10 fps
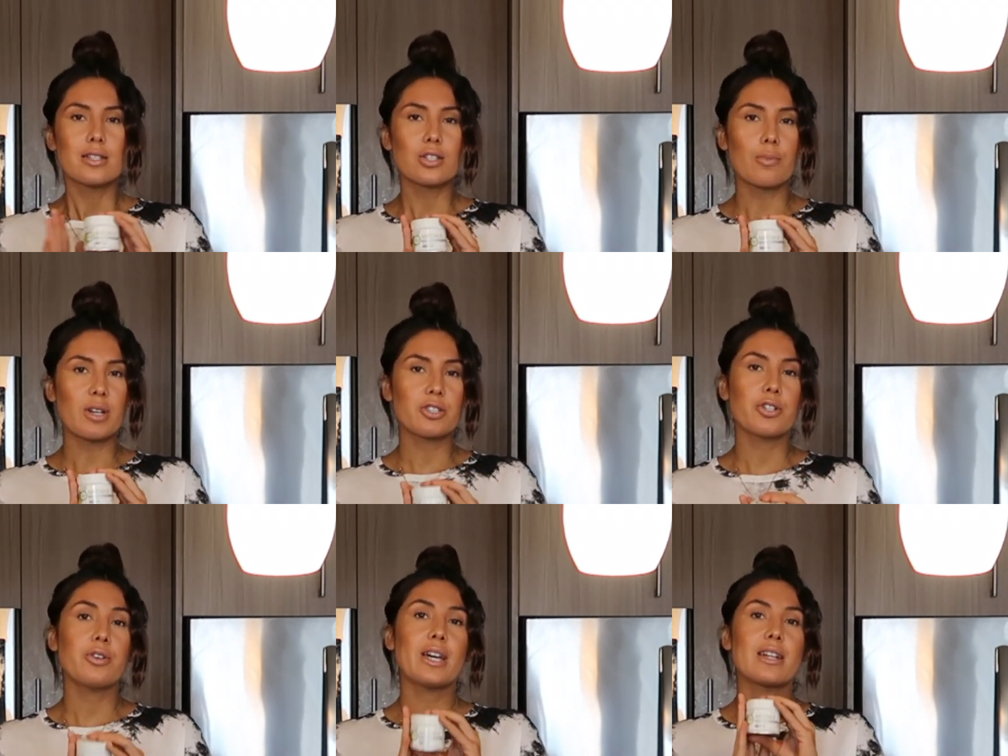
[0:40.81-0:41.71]
So make
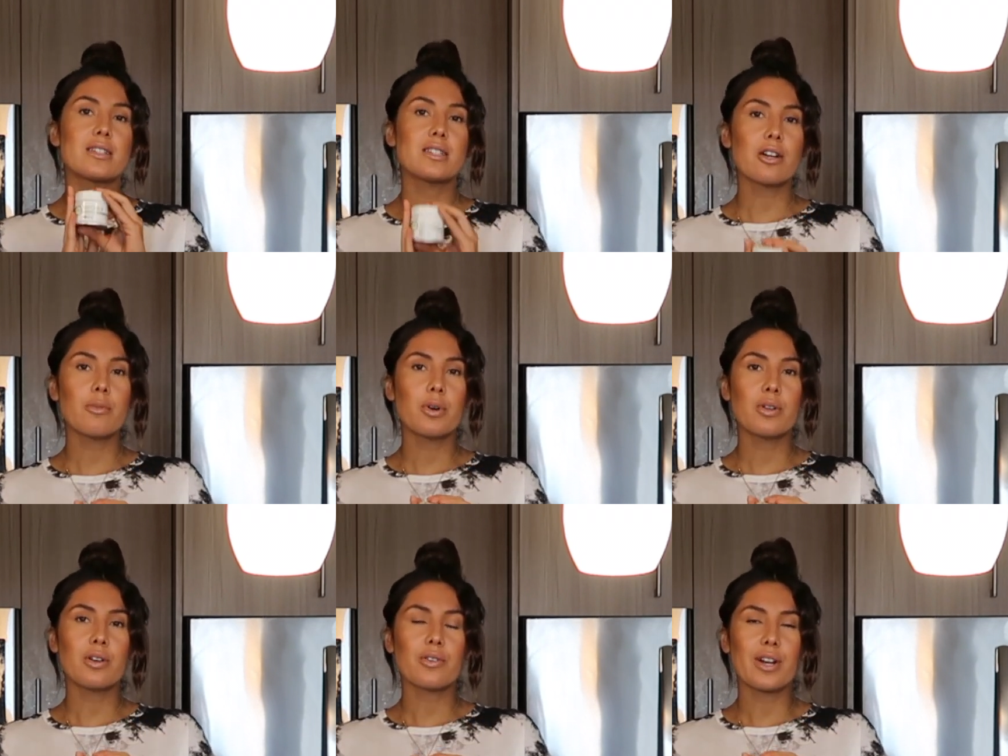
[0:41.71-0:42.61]
sure you get a
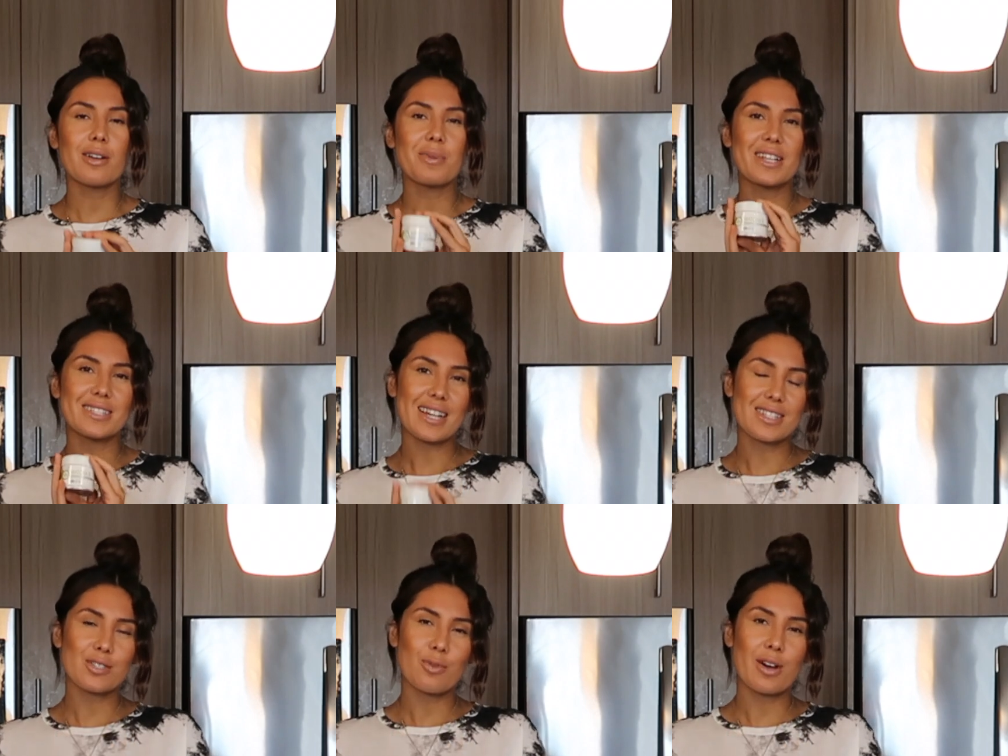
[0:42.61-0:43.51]
ceremonial grade because
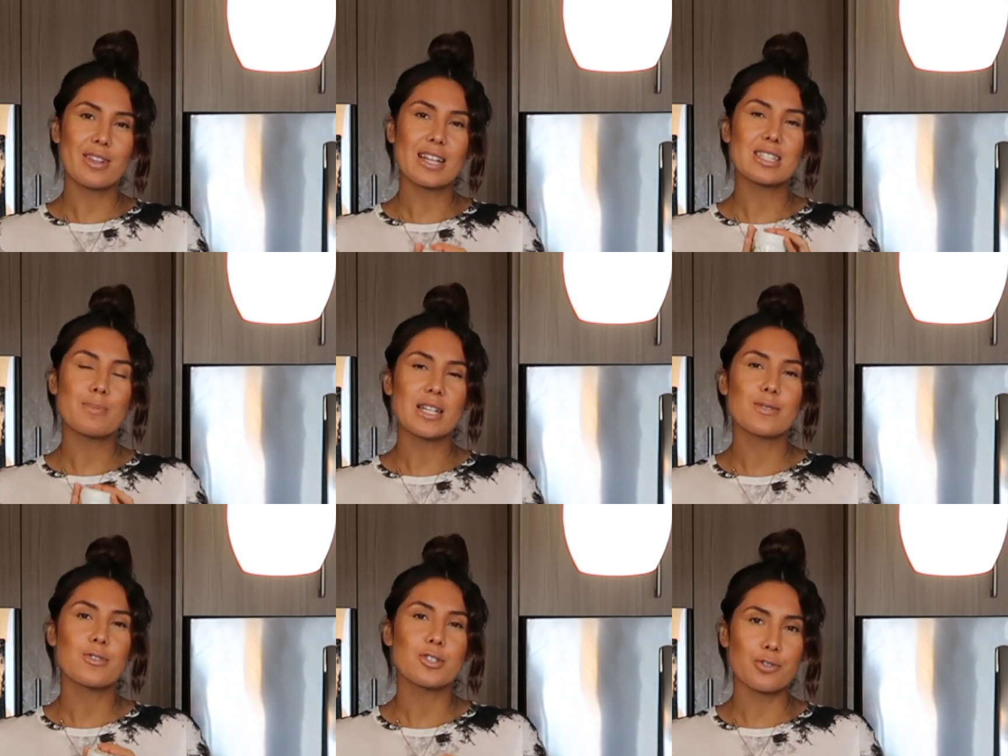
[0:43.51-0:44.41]
that's the one that's
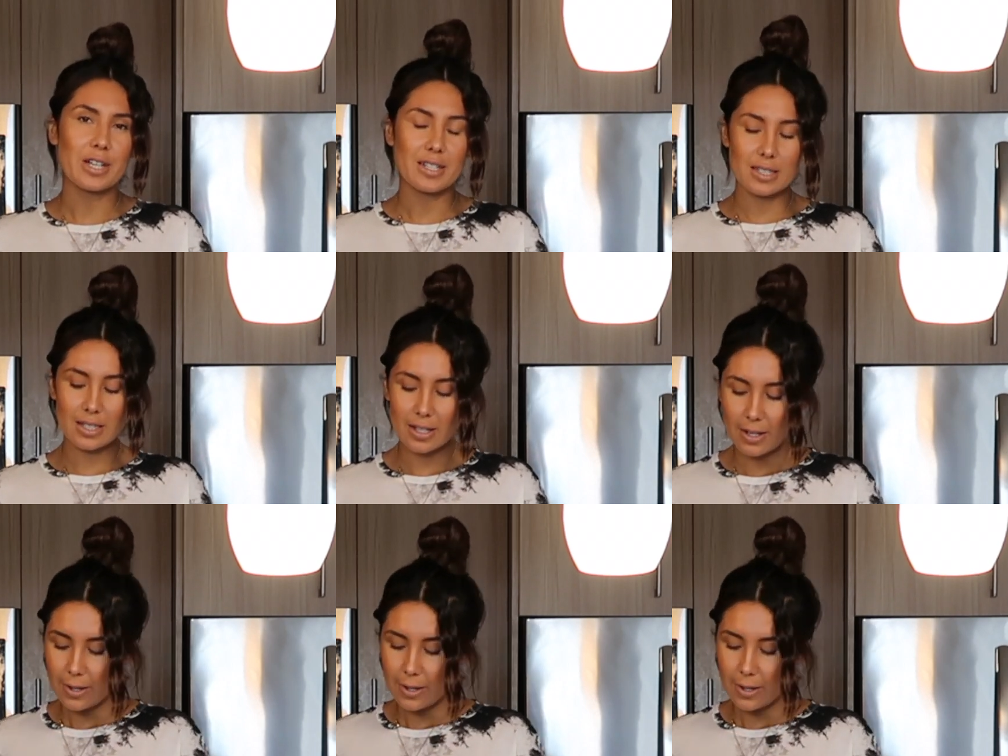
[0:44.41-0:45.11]
best for drinks.